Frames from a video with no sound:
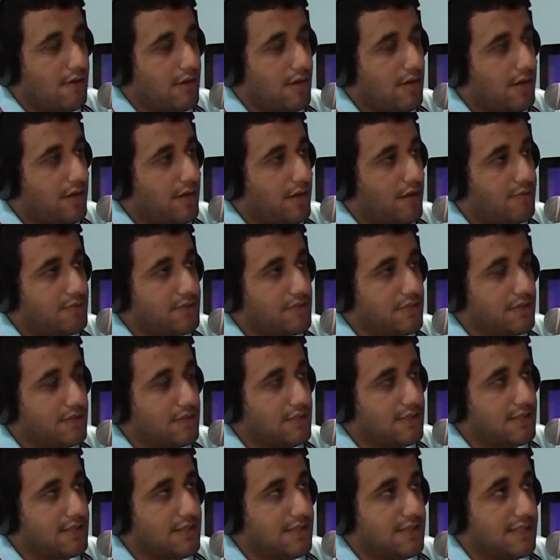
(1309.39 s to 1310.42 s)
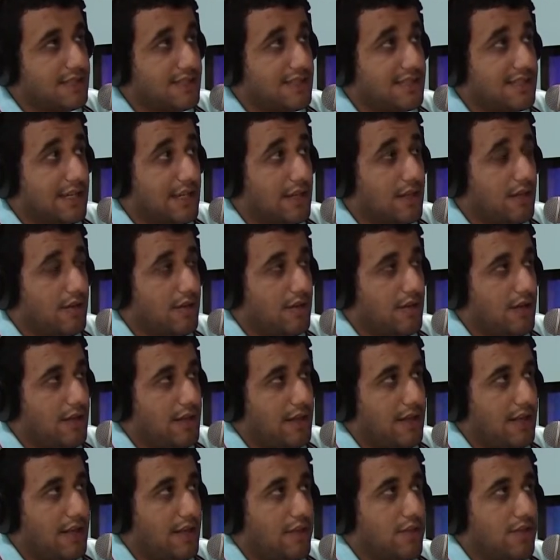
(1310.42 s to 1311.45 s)
option that says sell
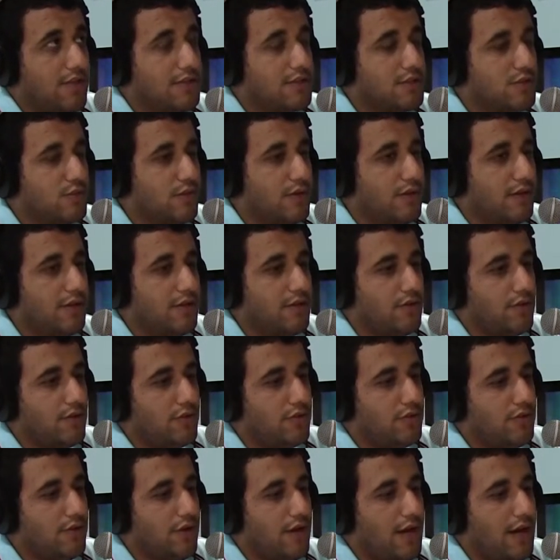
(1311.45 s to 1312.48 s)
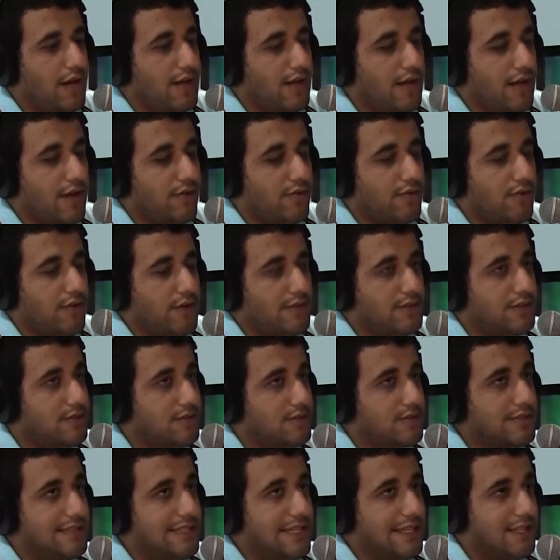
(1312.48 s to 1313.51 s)
like this one, or do I have one to
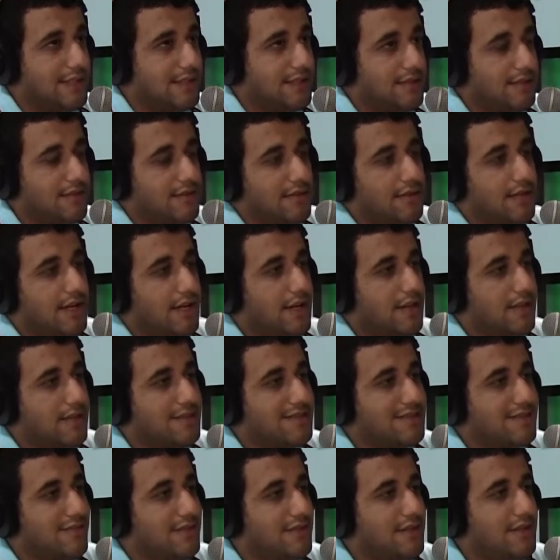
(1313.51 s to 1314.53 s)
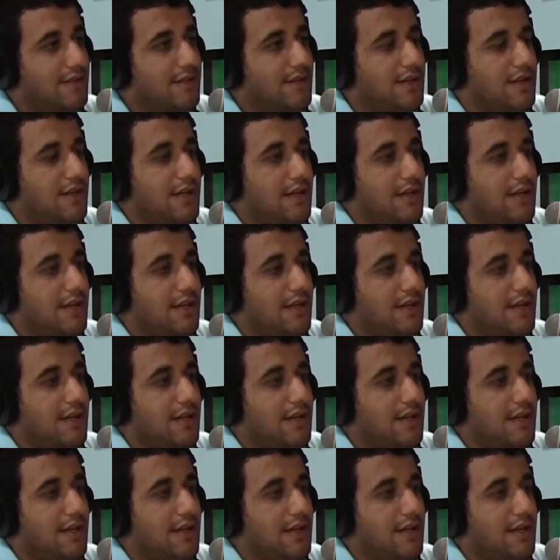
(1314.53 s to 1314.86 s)
sell like this one.